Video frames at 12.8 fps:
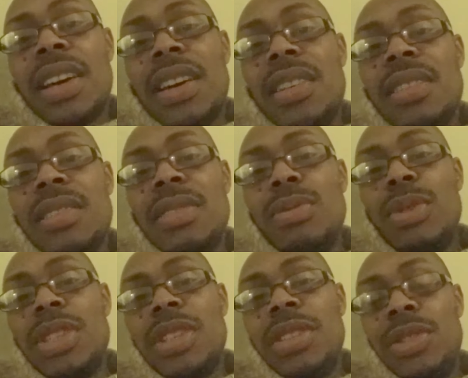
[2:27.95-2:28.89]
okay? Who
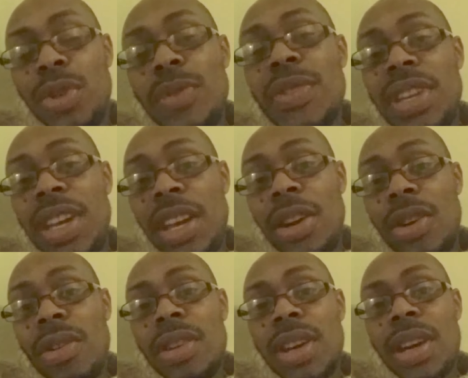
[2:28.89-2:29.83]
was driven
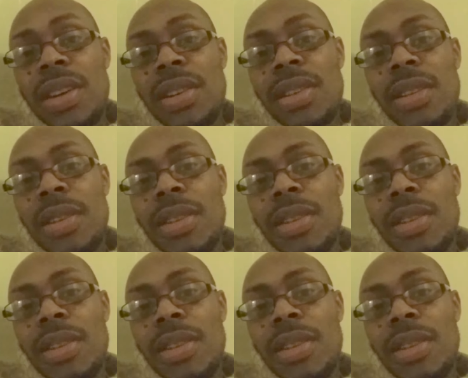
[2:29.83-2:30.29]
here, okay?